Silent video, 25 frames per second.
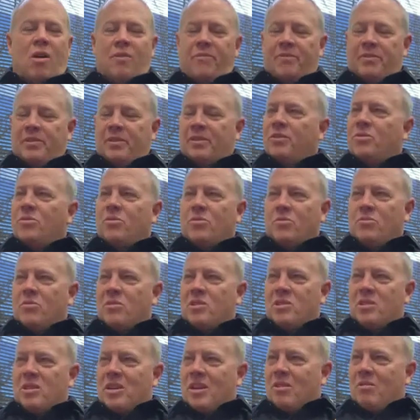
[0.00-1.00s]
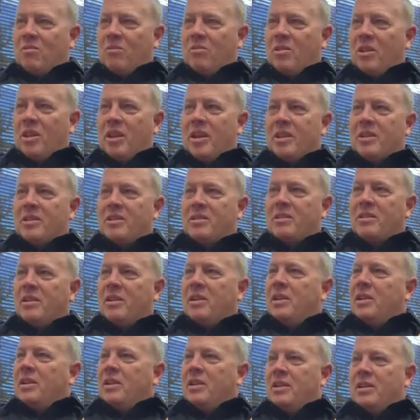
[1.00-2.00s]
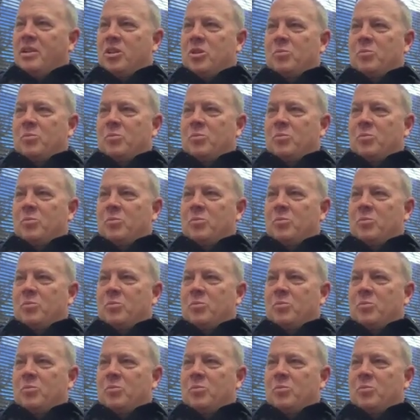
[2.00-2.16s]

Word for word: often through a single lens, mm-hmm.